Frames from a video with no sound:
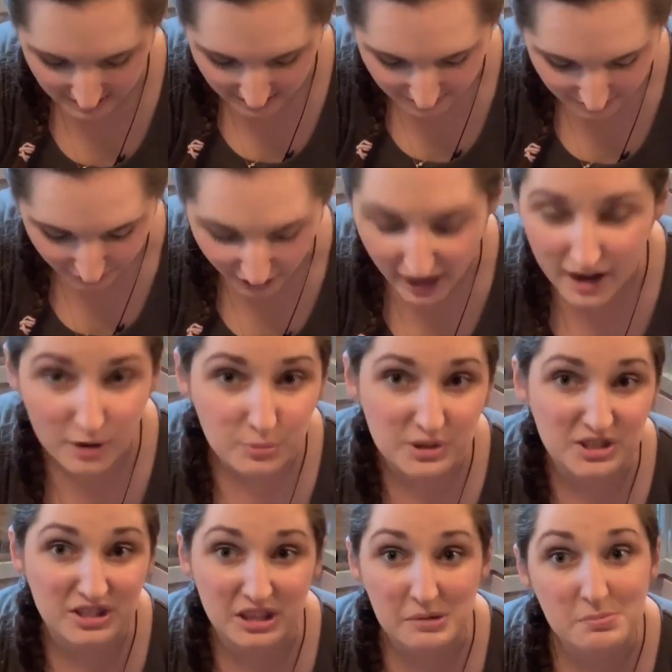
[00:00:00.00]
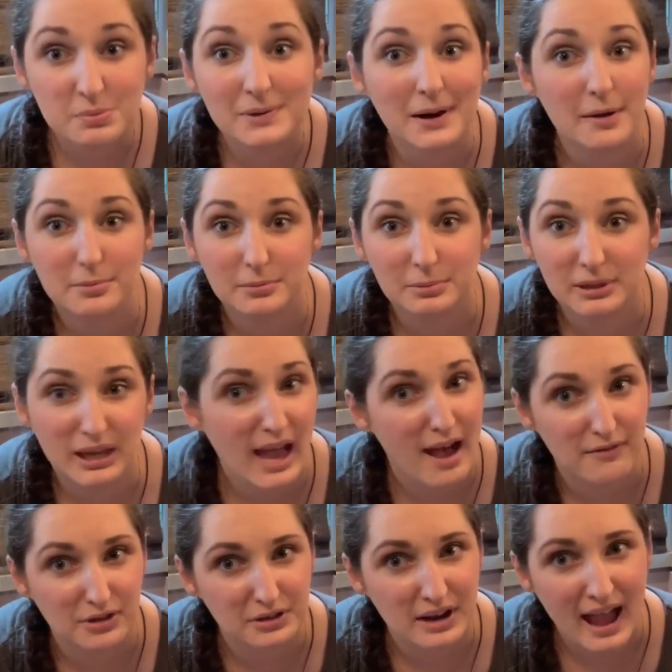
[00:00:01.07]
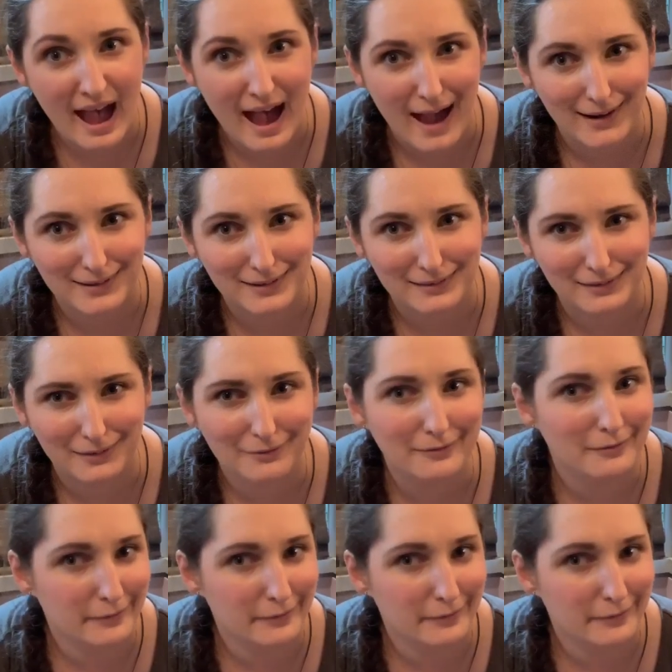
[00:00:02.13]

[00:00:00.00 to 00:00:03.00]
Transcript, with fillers: in their hair, which they probably haven't had in a